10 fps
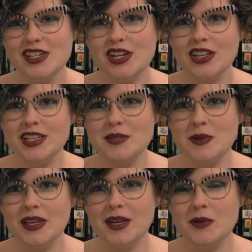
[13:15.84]
Charlie is
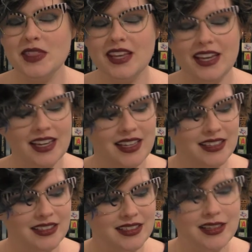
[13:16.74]
playing with
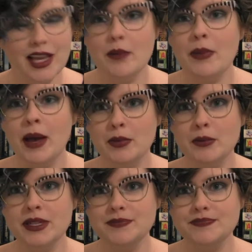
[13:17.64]
a
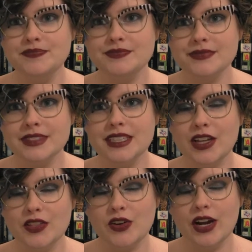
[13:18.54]
peppermint
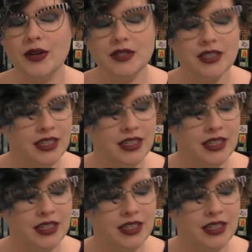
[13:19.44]
on the ground.